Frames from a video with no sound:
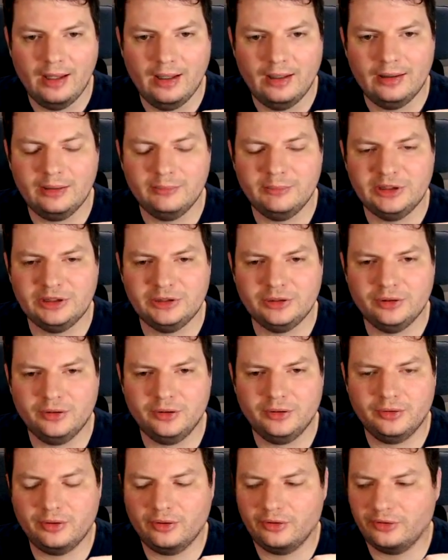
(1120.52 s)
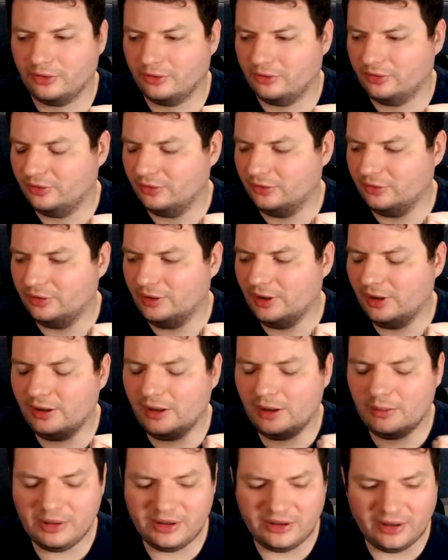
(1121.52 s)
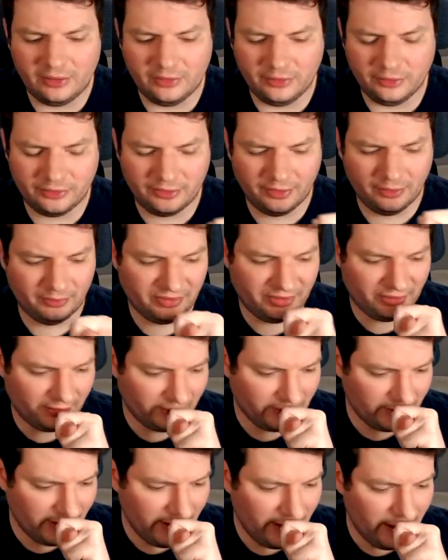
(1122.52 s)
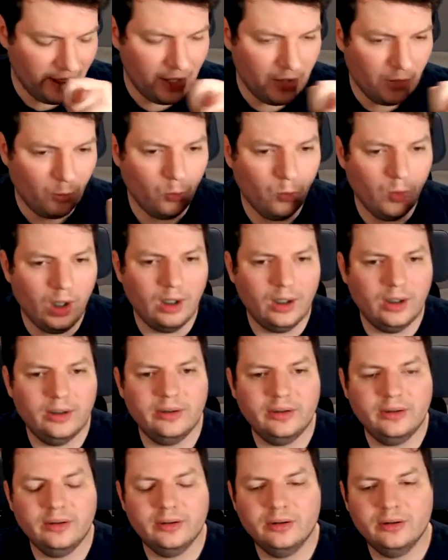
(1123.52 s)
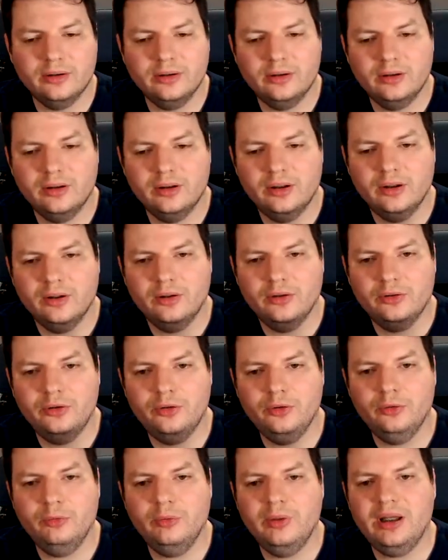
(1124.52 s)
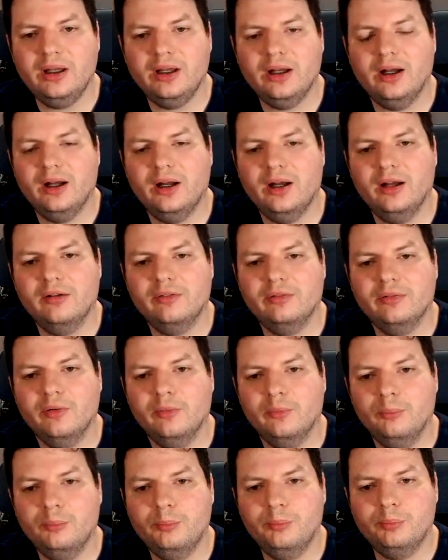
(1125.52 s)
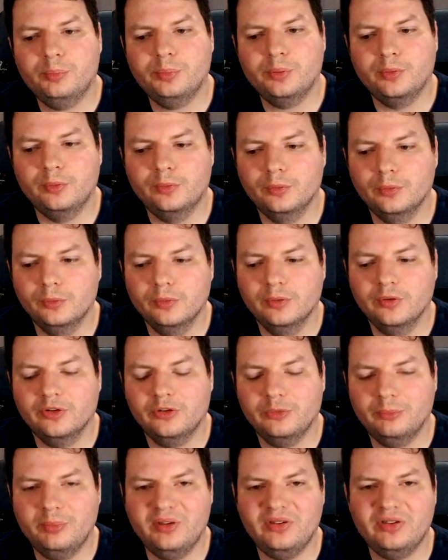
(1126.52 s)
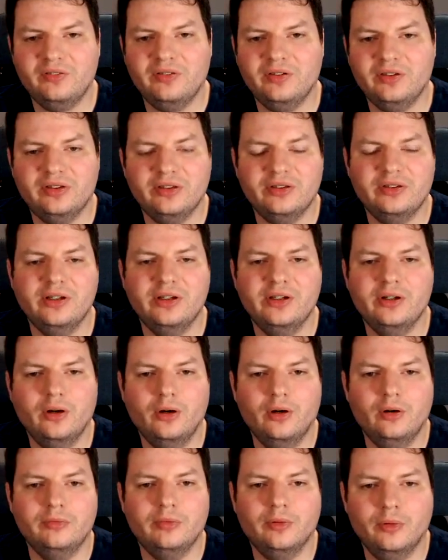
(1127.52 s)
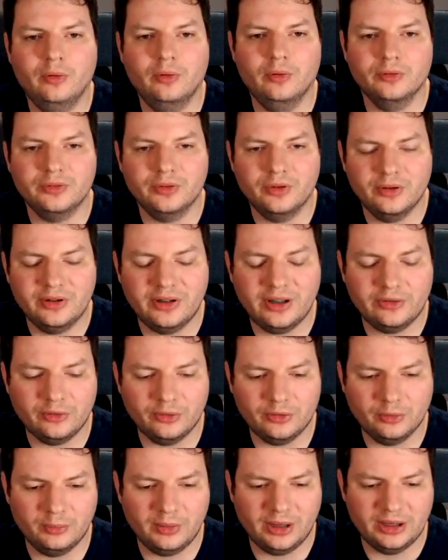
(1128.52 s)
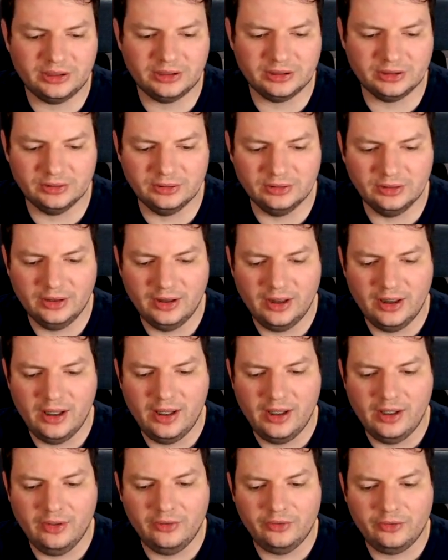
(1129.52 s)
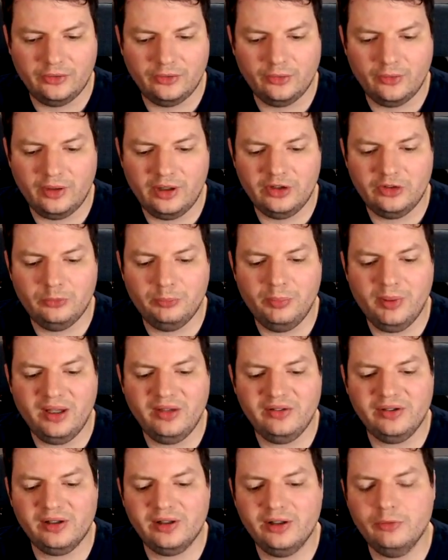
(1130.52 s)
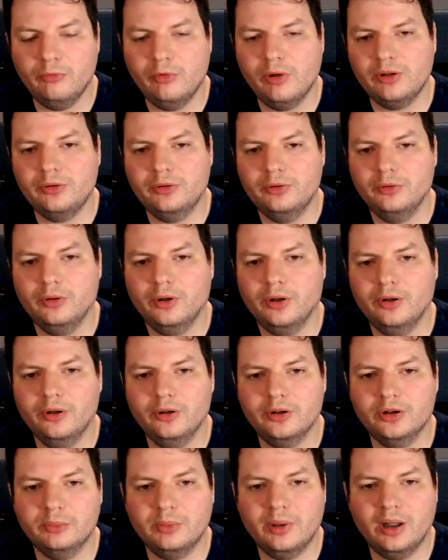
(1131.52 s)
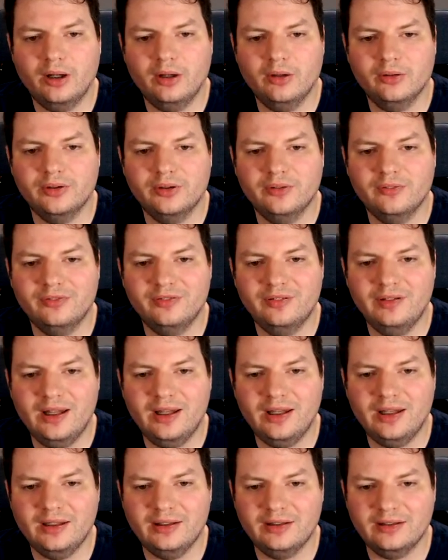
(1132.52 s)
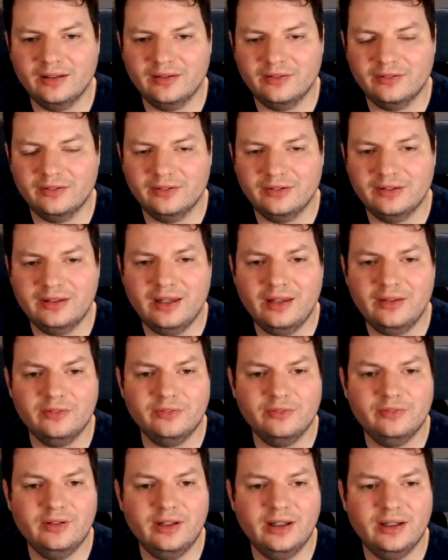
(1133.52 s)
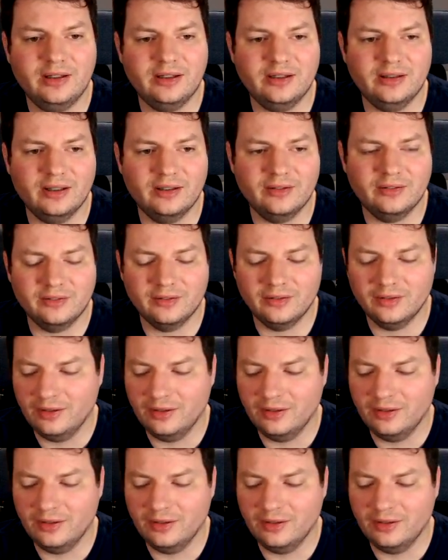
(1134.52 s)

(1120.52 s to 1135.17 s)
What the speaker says: Let me tell you something. Why do we have poor specificity of our test automation? So it's basically what you heard about flaky test flakiness.